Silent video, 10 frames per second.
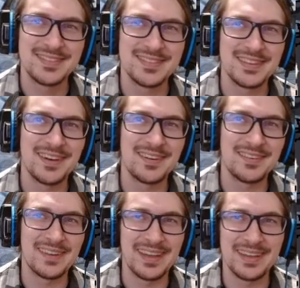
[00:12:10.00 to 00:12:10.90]

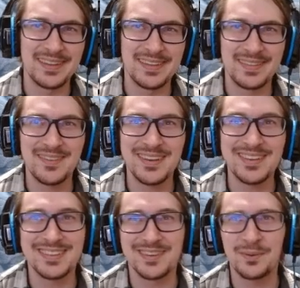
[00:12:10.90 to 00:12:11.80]
Alright. What
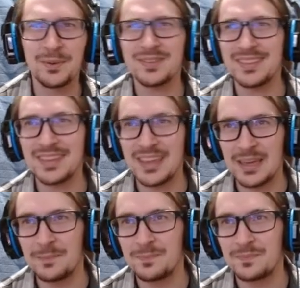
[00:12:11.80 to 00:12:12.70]
is it? What is the
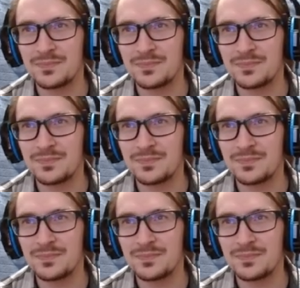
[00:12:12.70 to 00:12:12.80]
game?